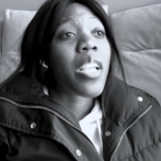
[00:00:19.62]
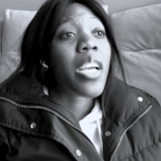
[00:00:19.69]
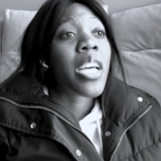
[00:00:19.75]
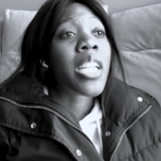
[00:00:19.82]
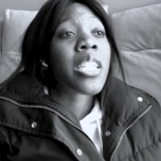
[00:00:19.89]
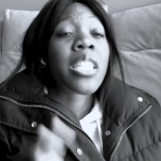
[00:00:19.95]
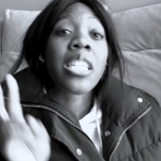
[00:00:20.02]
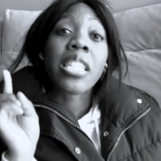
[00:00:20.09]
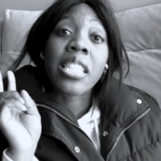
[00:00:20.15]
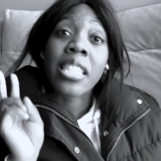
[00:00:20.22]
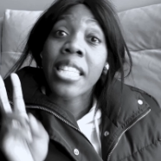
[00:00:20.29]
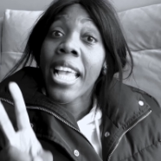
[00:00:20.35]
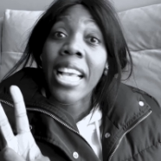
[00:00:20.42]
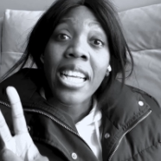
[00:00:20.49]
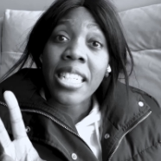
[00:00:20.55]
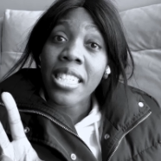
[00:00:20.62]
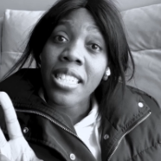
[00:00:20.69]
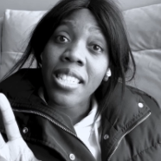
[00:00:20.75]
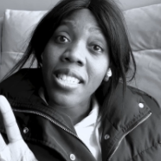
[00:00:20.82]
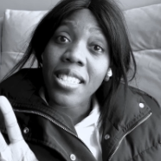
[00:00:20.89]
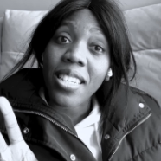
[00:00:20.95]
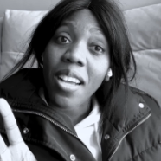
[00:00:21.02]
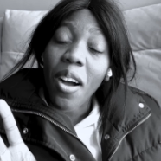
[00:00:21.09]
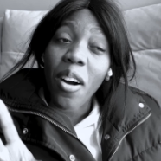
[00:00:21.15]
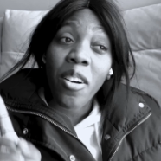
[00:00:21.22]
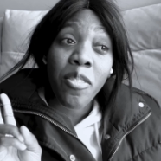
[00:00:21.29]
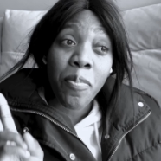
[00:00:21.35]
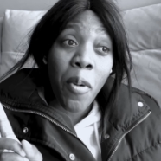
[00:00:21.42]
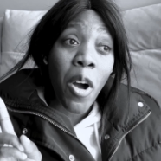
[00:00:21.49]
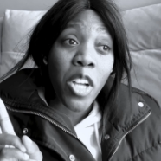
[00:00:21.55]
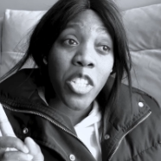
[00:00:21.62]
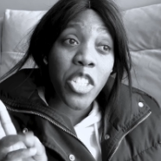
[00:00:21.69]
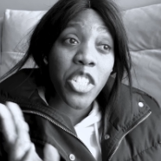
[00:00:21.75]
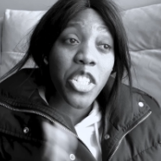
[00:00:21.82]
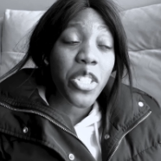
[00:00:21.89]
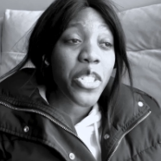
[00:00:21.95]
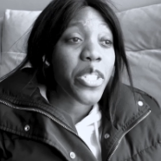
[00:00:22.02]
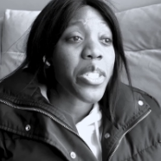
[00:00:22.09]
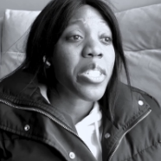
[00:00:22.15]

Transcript: it is the second of March.